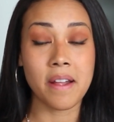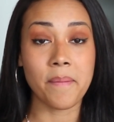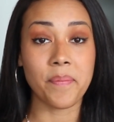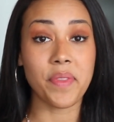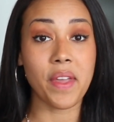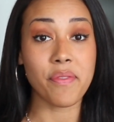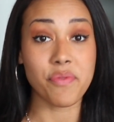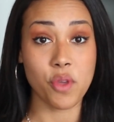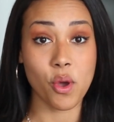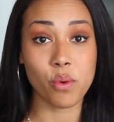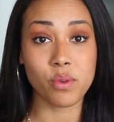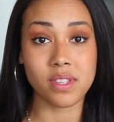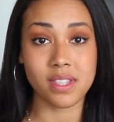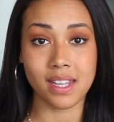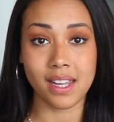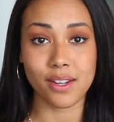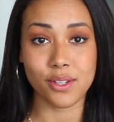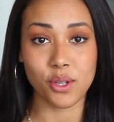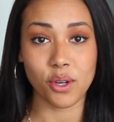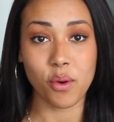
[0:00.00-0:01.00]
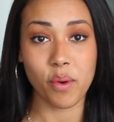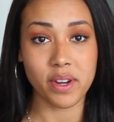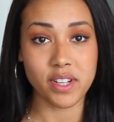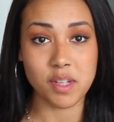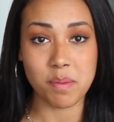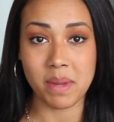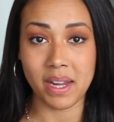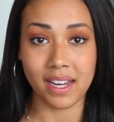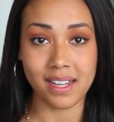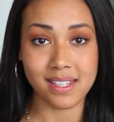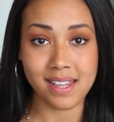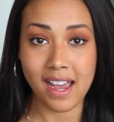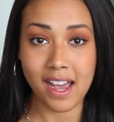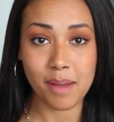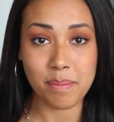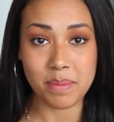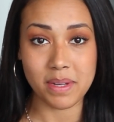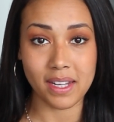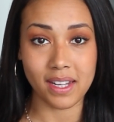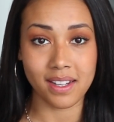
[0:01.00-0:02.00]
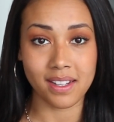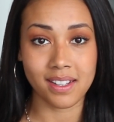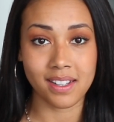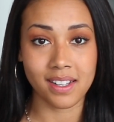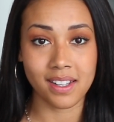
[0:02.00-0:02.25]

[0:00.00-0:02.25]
that those things are going to make us happy.